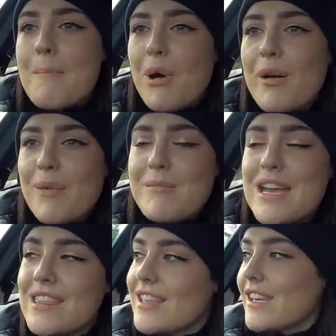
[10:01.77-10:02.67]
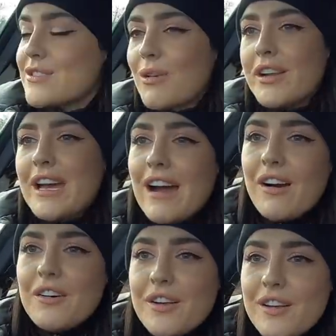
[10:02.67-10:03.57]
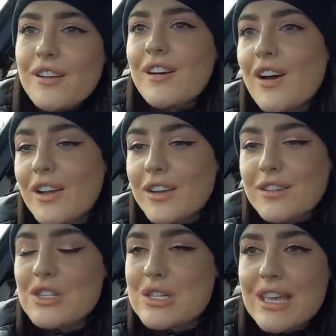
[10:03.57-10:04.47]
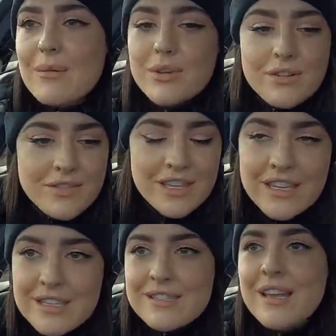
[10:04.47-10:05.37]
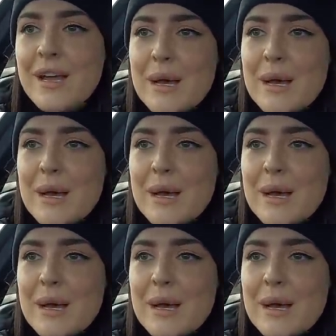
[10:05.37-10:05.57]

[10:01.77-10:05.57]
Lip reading: But my main is right now, I could just get one of these